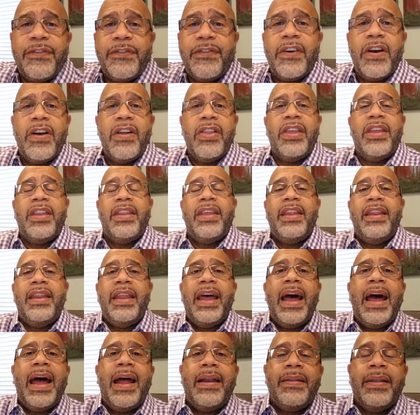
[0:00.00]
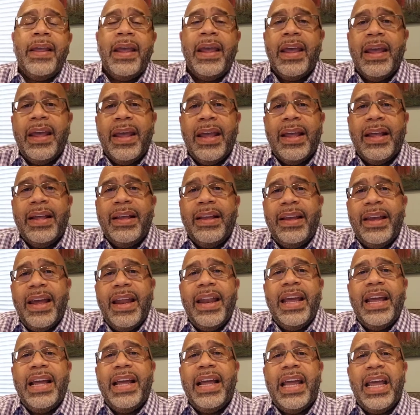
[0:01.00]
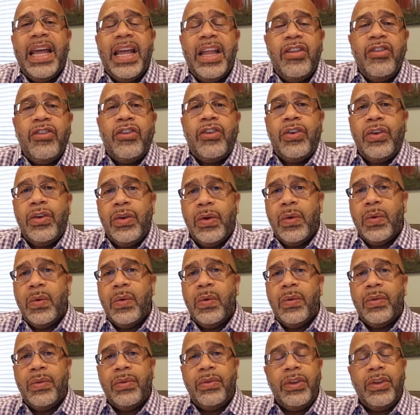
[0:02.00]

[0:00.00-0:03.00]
further than that, getting into